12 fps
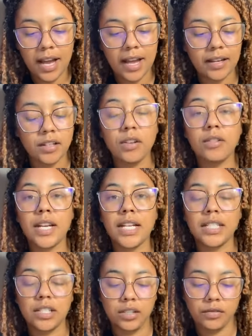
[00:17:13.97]
I had no
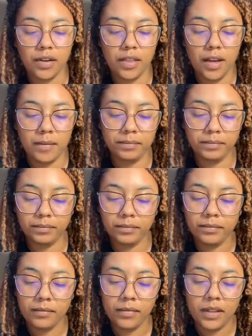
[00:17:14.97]
answers for them.
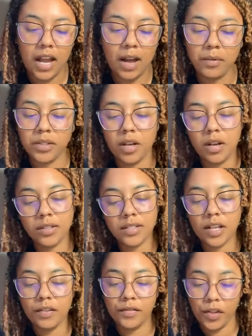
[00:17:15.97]
I was all
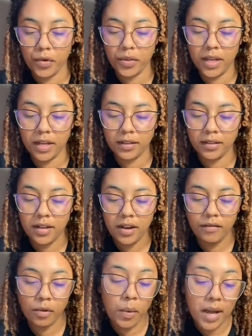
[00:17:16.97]
self-loathing
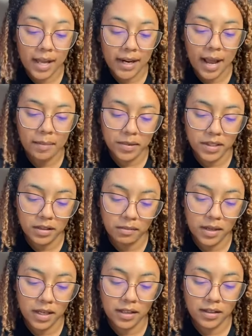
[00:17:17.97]
for what had happened to
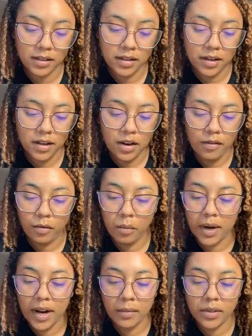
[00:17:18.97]
me, for
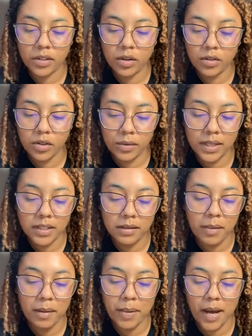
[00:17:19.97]
what I was doing
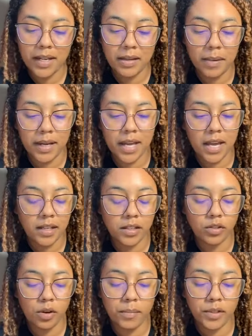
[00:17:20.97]
to my body by
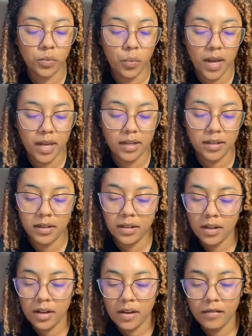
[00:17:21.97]
gaining so much weight,
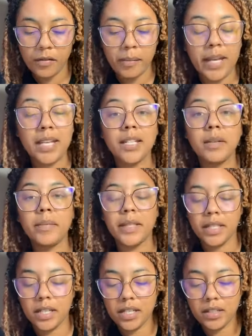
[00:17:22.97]
for my
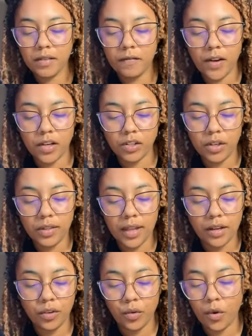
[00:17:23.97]
inability to function
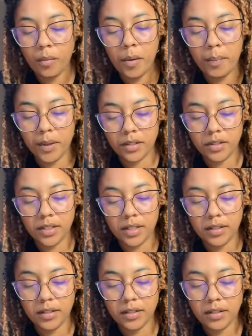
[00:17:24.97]
like a normal
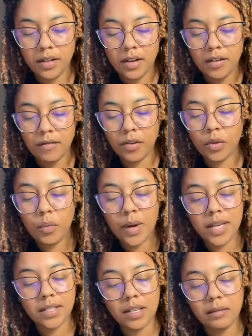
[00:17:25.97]
person, for the
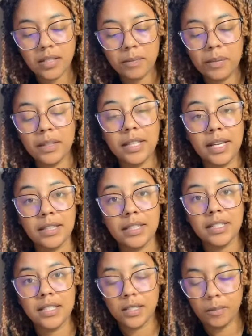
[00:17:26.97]
ways I was
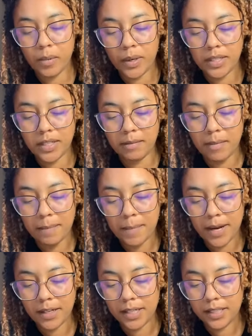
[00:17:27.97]
plainly disappointing my
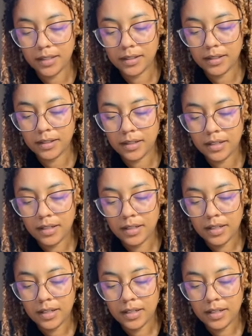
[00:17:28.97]
parents.